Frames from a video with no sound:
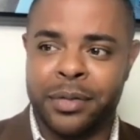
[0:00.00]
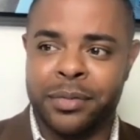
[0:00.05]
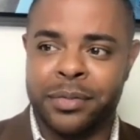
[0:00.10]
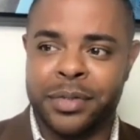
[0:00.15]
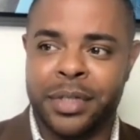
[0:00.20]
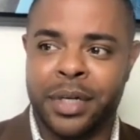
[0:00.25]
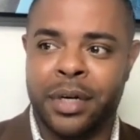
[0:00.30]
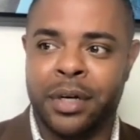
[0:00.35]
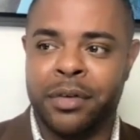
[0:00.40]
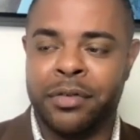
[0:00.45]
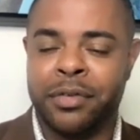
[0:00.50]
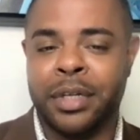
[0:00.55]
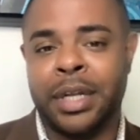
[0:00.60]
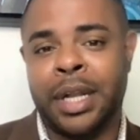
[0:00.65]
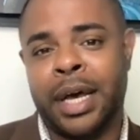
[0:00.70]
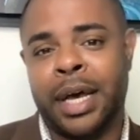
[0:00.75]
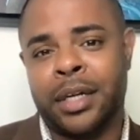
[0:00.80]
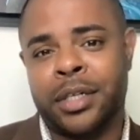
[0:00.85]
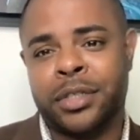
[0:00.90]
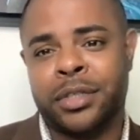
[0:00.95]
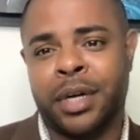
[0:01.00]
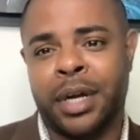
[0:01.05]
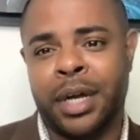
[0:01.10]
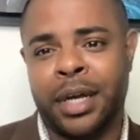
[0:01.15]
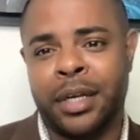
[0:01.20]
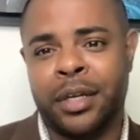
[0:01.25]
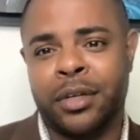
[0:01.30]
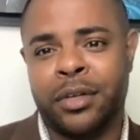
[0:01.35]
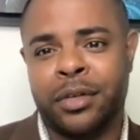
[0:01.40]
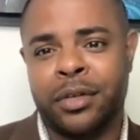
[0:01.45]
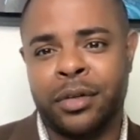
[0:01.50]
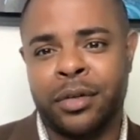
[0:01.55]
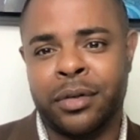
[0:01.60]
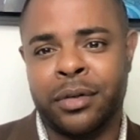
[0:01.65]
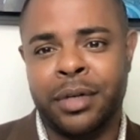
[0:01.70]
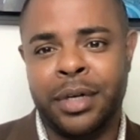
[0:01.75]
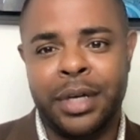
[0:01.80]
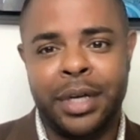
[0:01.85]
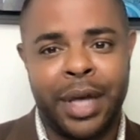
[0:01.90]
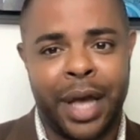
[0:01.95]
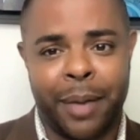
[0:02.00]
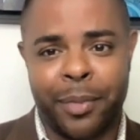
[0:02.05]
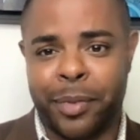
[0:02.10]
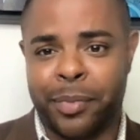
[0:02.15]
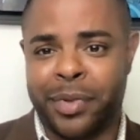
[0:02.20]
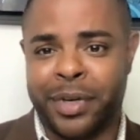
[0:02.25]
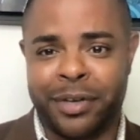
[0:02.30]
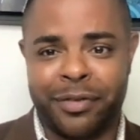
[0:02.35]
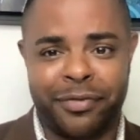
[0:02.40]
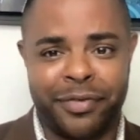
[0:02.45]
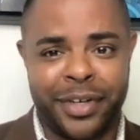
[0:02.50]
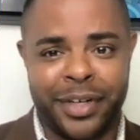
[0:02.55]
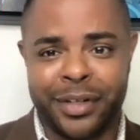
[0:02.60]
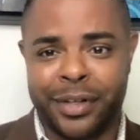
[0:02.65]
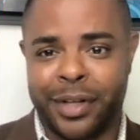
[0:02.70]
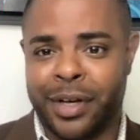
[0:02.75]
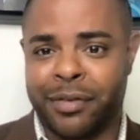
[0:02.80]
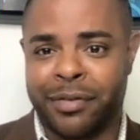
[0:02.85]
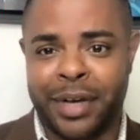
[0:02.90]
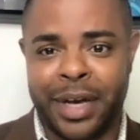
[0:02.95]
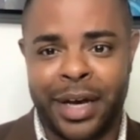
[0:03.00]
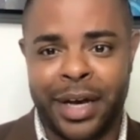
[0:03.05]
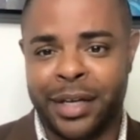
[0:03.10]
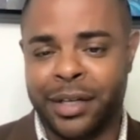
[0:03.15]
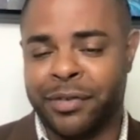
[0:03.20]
themselves and not trying to, I'm a big fear love guy.